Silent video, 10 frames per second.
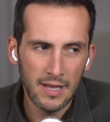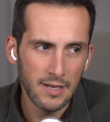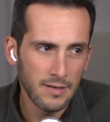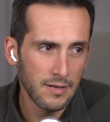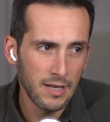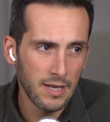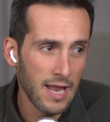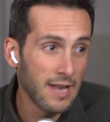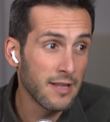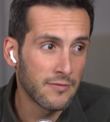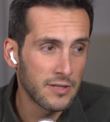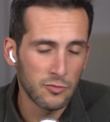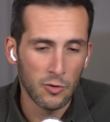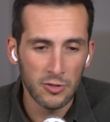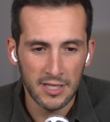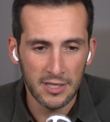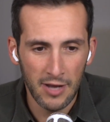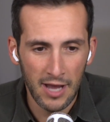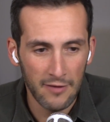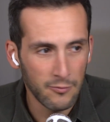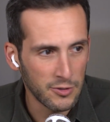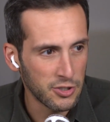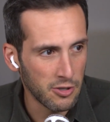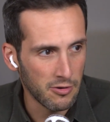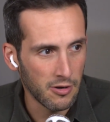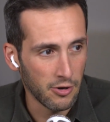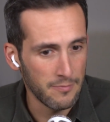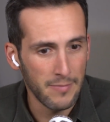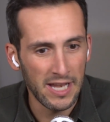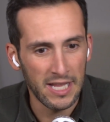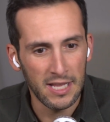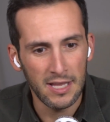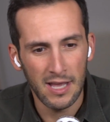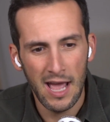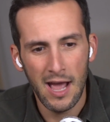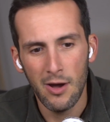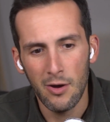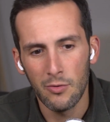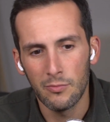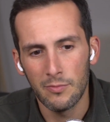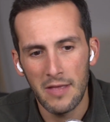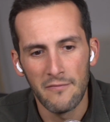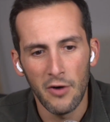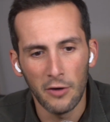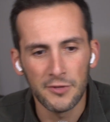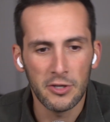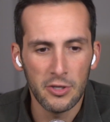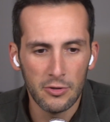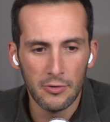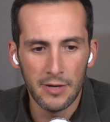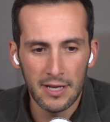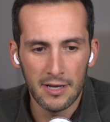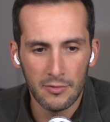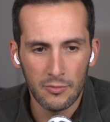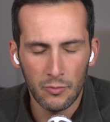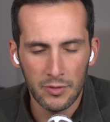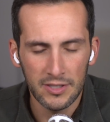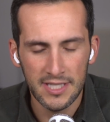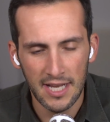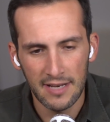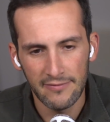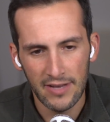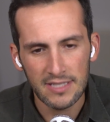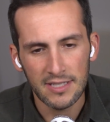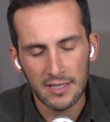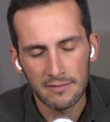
in any of these roles that you have, which there are many, how involved are you in real estate investing?